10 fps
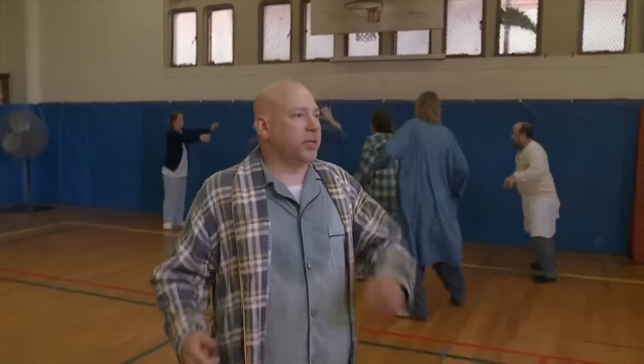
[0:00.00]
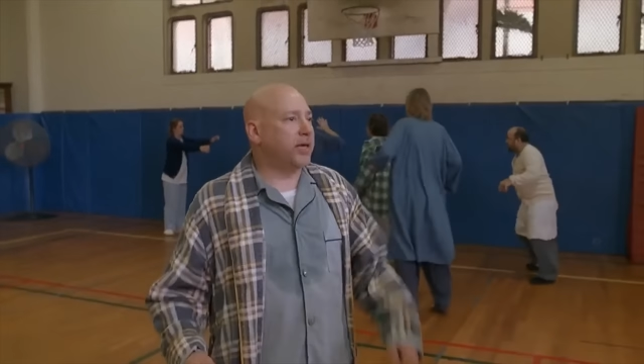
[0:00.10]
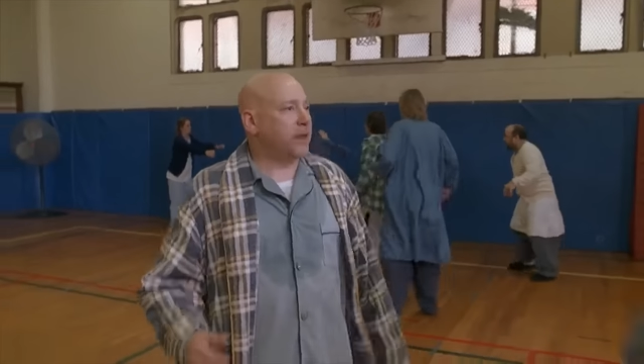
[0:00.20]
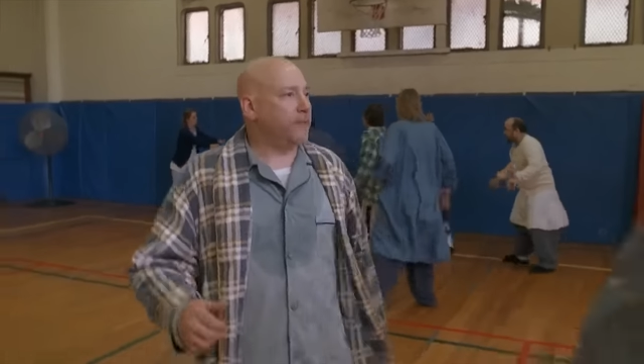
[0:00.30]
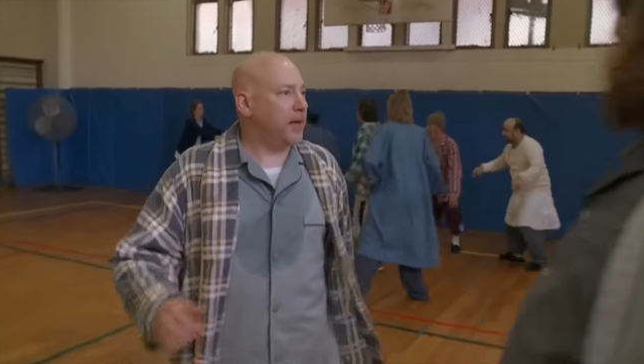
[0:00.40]

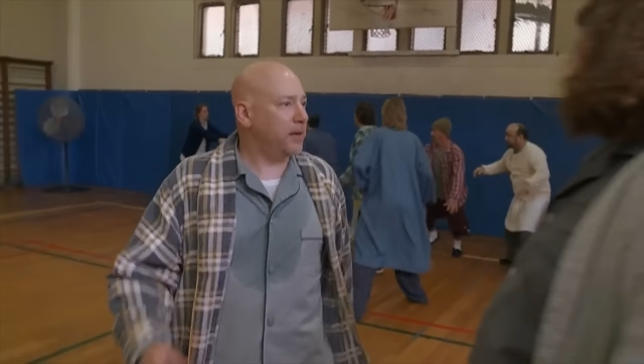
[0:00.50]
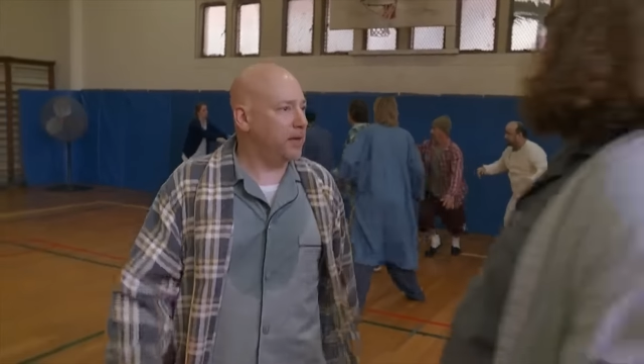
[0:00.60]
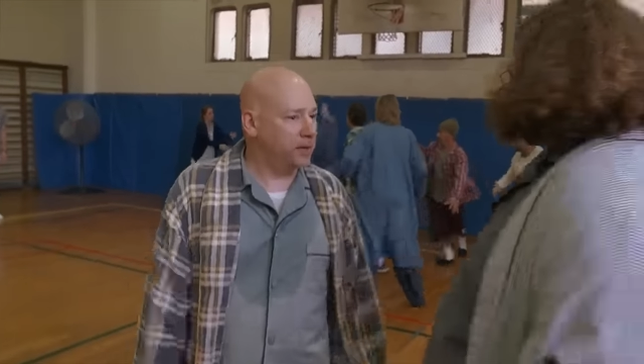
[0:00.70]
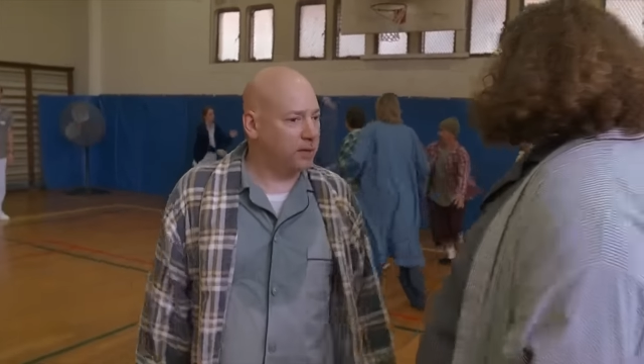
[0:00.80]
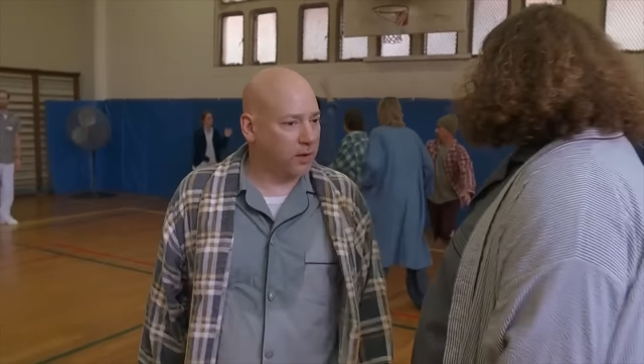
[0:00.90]
wonder
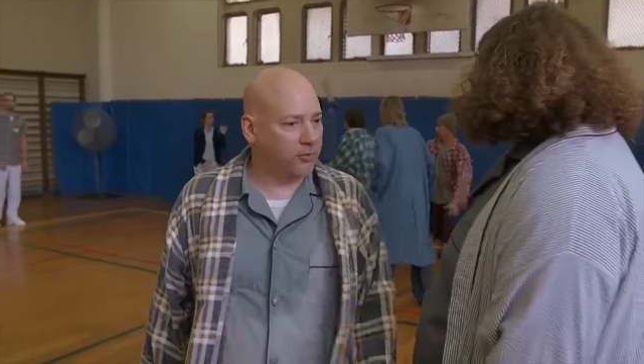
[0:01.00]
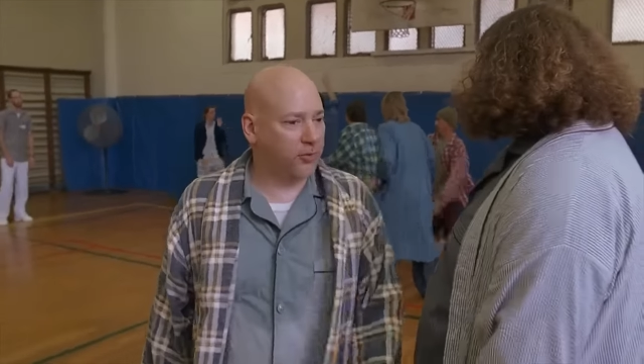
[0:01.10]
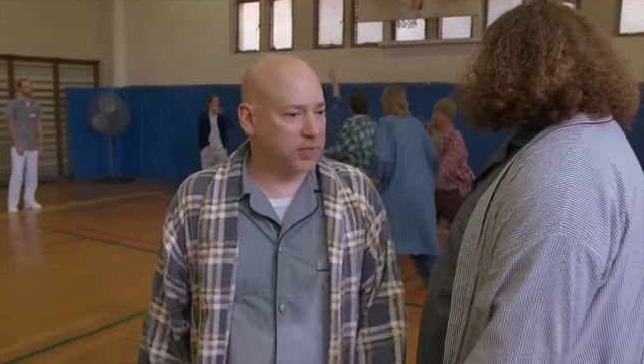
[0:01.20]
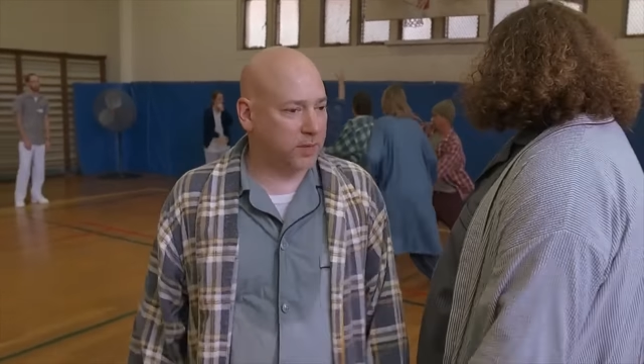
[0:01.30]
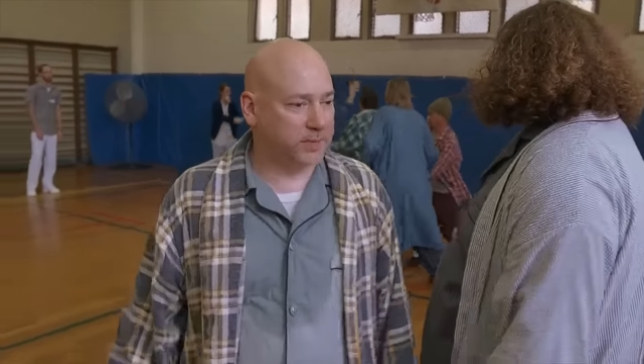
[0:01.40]
if
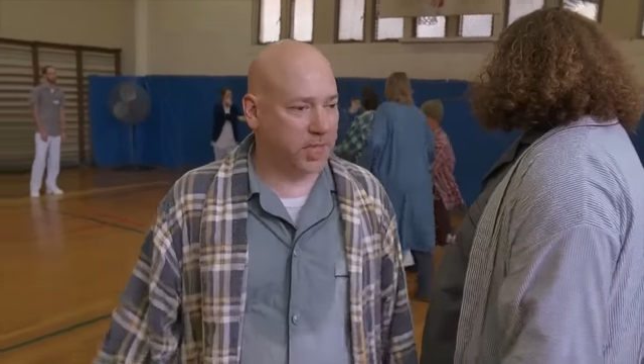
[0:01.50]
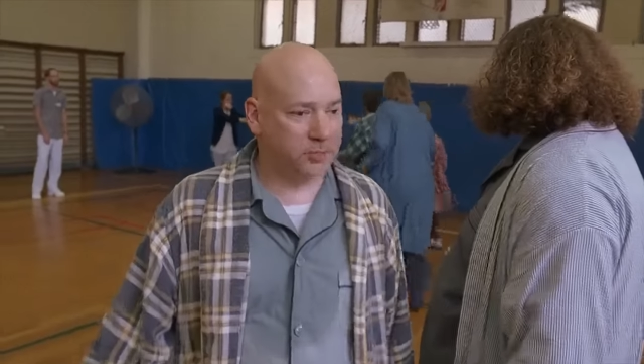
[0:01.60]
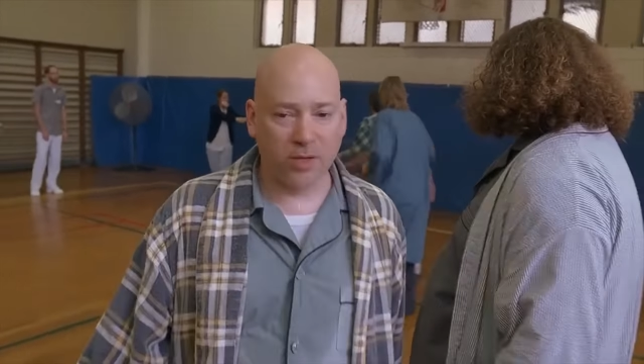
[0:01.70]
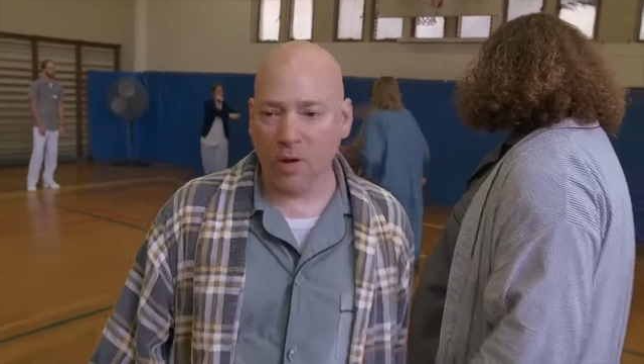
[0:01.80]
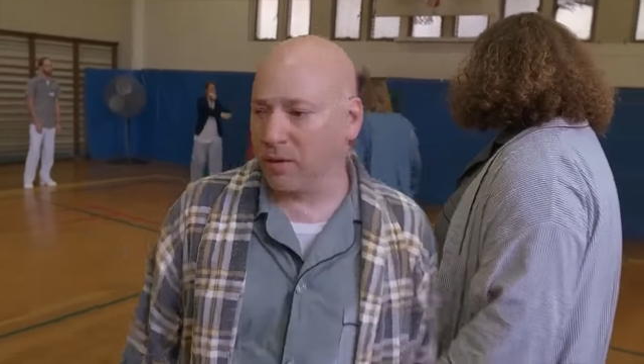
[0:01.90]
Hurley's
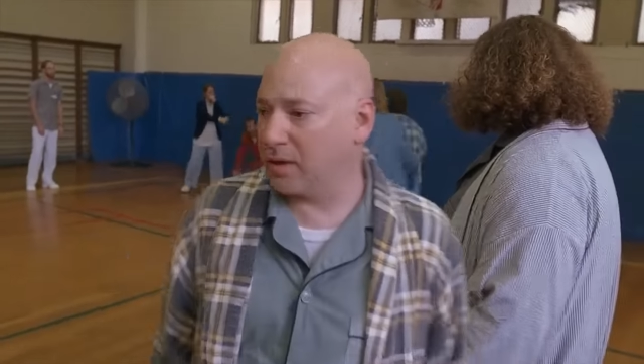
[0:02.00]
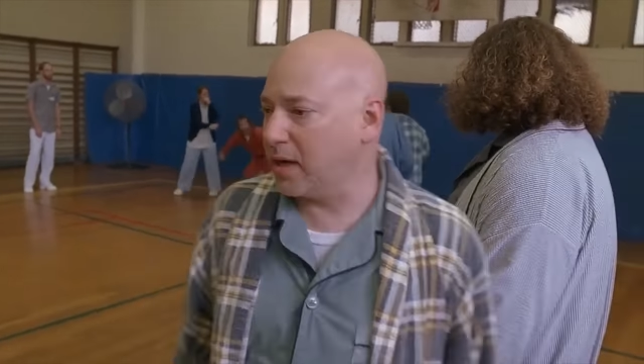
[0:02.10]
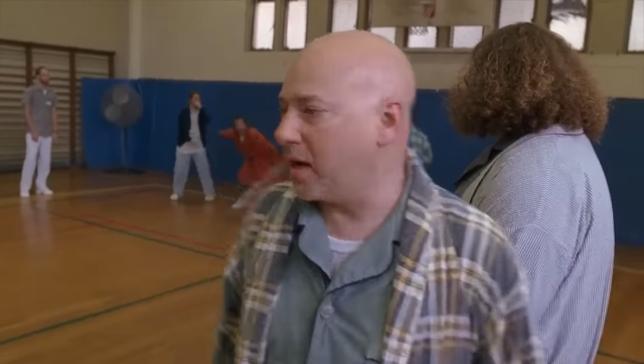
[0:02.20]
imaginary friend